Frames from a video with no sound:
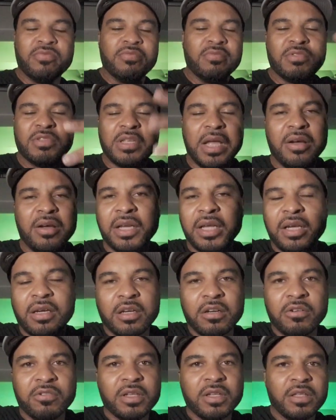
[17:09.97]
Sound ain't
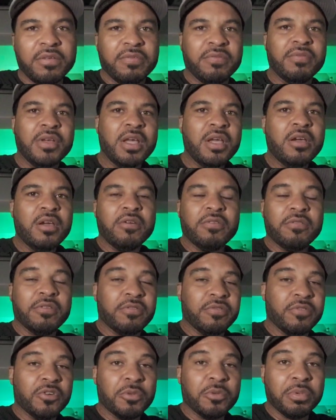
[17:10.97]
gonna really
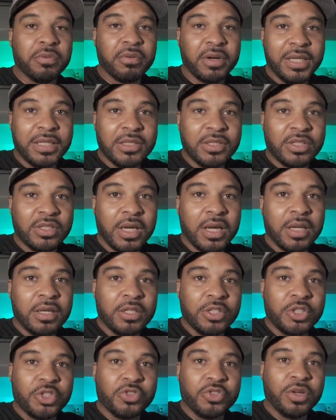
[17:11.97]
reverberate inside
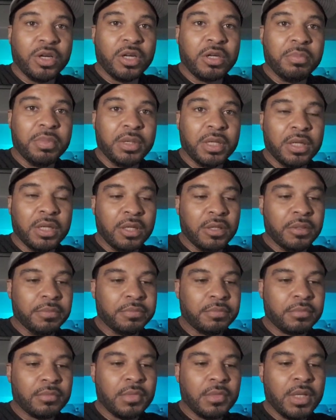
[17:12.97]
of this truck, but
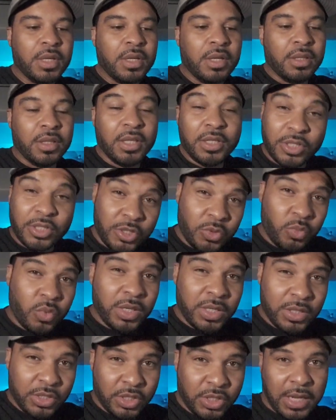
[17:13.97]
this is
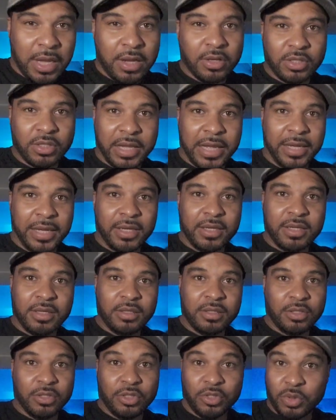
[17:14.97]
what it sounds like
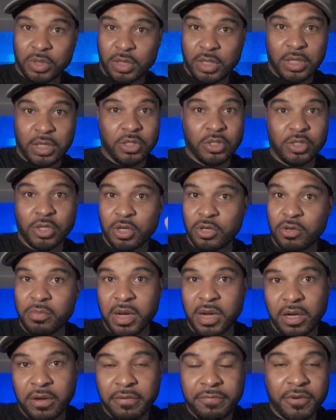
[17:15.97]
with the internal
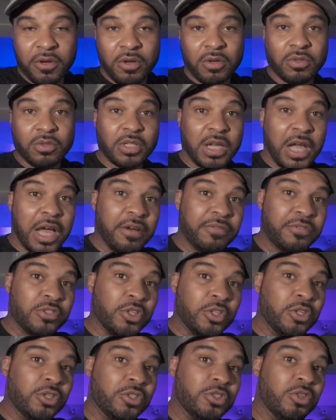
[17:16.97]
microphones. I've
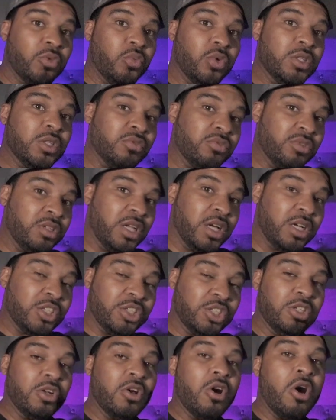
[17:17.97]
turned the wind
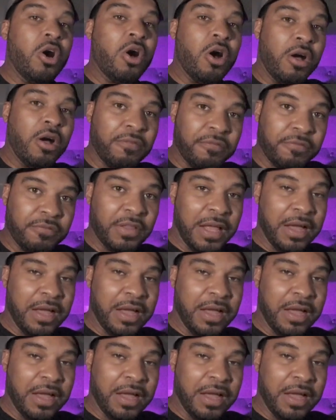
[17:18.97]
reduction off.